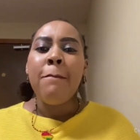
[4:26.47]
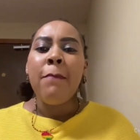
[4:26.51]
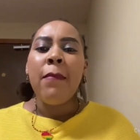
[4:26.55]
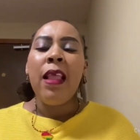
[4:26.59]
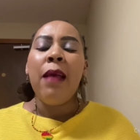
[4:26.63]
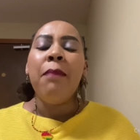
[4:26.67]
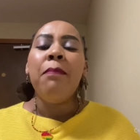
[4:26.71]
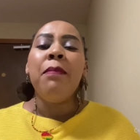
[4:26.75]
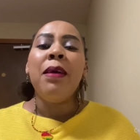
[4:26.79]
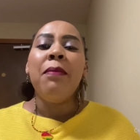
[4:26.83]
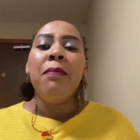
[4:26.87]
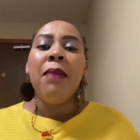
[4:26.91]

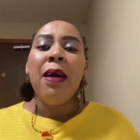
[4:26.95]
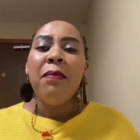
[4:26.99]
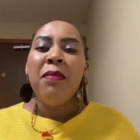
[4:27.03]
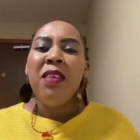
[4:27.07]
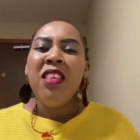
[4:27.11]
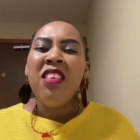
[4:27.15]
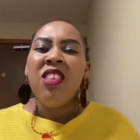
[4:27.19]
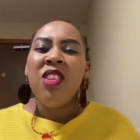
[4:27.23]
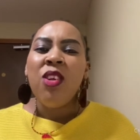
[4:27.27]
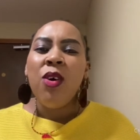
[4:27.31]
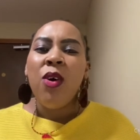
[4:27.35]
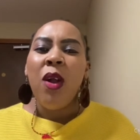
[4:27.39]
my mom
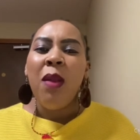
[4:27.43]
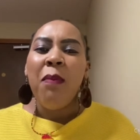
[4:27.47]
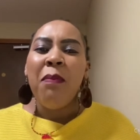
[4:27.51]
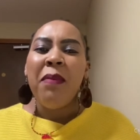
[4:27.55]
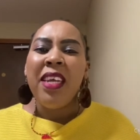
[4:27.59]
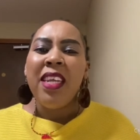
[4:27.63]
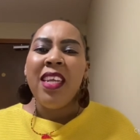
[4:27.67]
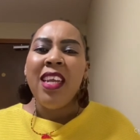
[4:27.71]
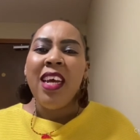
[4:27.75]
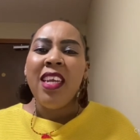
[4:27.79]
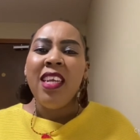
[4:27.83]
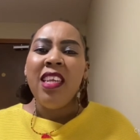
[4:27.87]
is tall, my
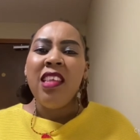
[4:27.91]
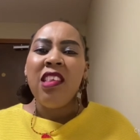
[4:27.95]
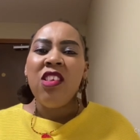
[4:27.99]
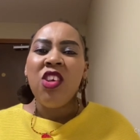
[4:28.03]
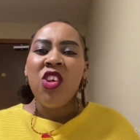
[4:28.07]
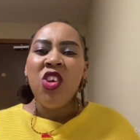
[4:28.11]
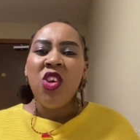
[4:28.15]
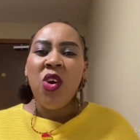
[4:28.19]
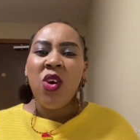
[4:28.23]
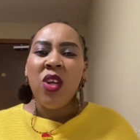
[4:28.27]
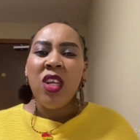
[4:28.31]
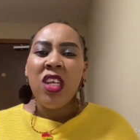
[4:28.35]
dad is
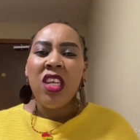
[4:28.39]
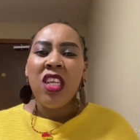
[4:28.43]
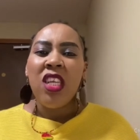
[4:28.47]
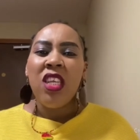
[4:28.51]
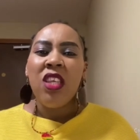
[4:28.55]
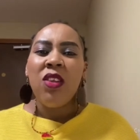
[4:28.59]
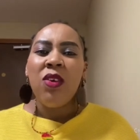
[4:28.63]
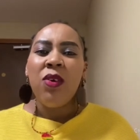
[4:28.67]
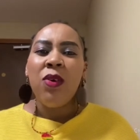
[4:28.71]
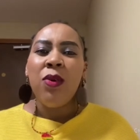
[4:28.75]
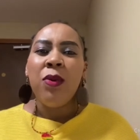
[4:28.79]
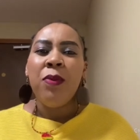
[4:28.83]
short,
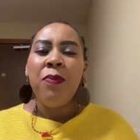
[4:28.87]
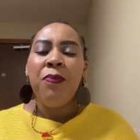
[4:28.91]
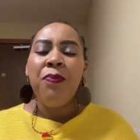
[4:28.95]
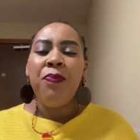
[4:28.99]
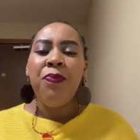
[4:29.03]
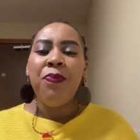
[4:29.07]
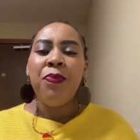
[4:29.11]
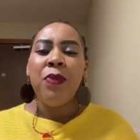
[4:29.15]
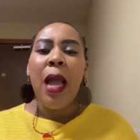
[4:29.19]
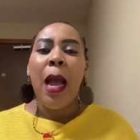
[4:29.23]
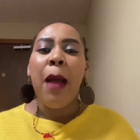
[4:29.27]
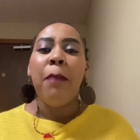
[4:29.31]
so
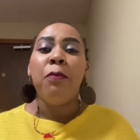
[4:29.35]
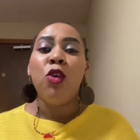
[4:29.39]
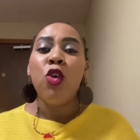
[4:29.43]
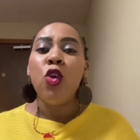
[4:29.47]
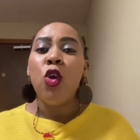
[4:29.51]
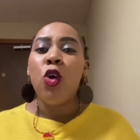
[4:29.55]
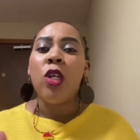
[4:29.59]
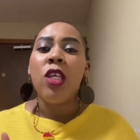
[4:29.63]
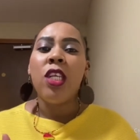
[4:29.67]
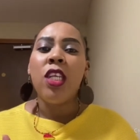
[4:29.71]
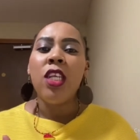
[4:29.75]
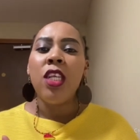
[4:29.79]
I'm
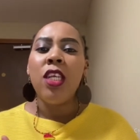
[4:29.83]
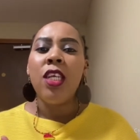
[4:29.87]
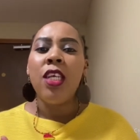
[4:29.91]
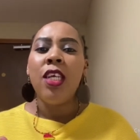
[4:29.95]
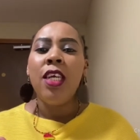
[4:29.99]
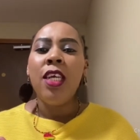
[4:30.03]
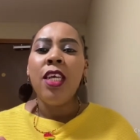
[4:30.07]
short.